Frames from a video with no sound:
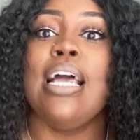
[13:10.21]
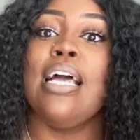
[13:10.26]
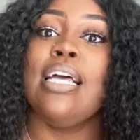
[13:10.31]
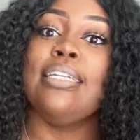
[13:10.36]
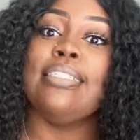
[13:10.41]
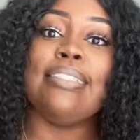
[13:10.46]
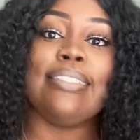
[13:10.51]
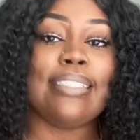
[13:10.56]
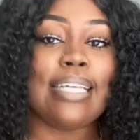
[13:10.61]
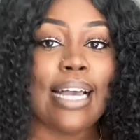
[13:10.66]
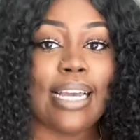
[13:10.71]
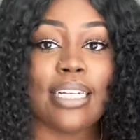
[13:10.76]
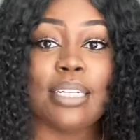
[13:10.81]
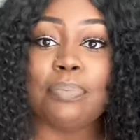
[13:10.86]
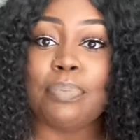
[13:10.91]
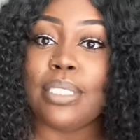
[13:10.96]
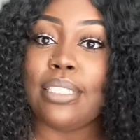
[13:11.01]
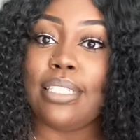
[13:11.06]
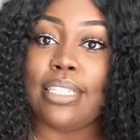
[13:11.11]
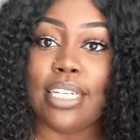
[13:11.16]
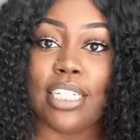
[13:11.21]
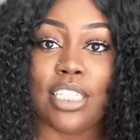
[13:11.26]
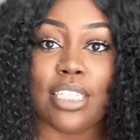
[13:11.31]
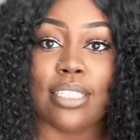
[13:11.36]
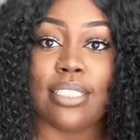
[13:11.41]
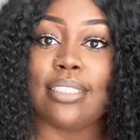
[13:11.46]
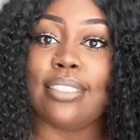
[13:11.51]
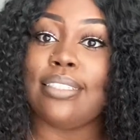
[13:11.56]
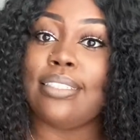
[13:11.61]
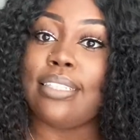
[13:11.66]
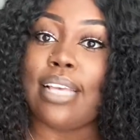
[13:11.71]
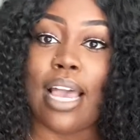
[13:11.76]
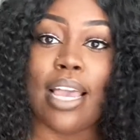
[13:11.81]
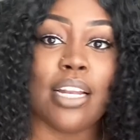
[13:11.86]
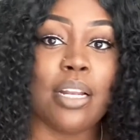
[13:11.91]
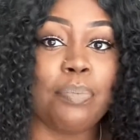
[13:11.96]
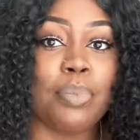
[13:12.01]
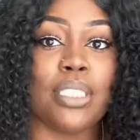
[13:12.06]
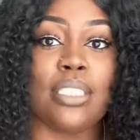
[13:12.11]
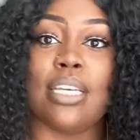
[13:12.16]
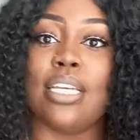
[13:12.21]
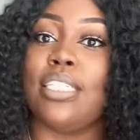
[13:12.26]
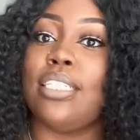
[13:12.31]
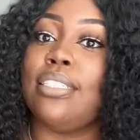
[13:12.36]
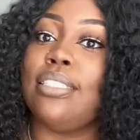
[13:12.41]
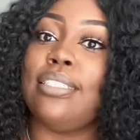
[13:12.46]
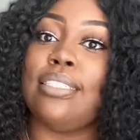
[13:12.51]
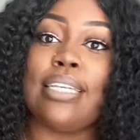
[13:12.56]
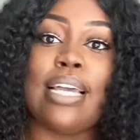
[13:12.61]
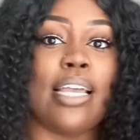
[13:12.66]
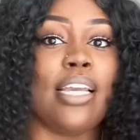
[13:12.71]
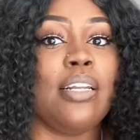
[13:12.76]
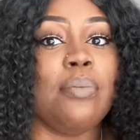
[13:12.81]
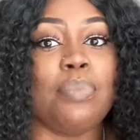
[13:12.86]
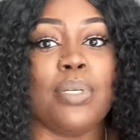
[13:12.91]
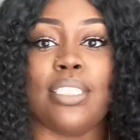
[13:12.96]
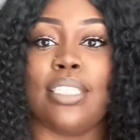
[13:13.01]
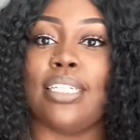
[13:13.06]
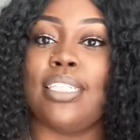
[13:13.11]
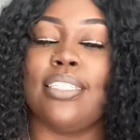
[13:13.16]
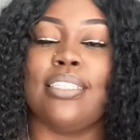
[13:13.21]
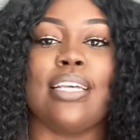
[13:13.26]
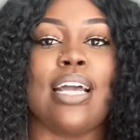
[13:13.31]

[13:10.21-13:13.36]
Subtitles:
Sign the petitions, sign the petitions, sign the petitions.